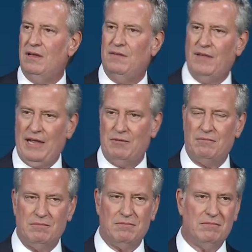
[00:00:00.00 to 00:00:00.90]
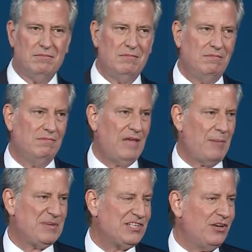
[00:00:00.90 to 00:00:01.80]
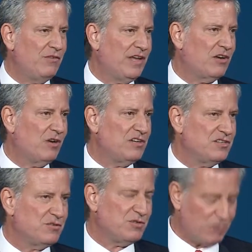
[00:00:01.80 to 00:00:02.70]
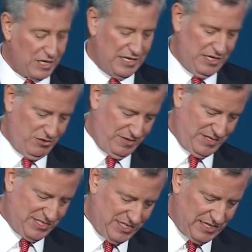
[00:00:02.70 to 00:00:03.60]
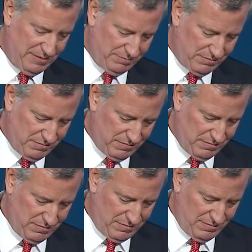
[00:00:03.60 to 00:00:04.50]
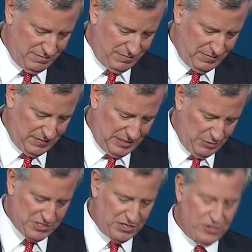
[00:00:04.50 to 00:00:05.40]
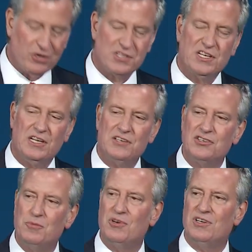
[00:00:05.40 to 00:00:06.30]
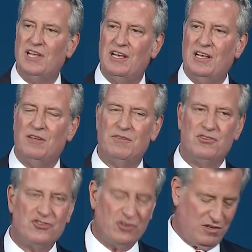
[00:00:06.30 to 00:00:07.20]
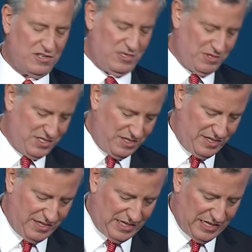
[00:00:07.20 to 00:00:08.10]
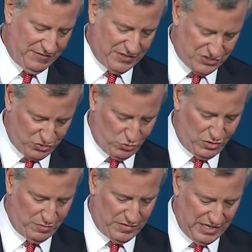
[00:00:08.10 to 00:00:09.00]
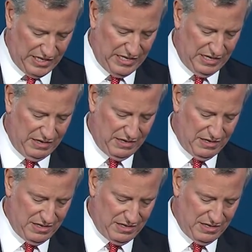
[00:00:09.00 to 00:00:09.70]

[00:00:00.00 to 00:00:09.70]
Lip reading: And that epicenter of that crisis was right here in this city. He was the New York State Superintendent of Insurance. He was in the eye of the storm. He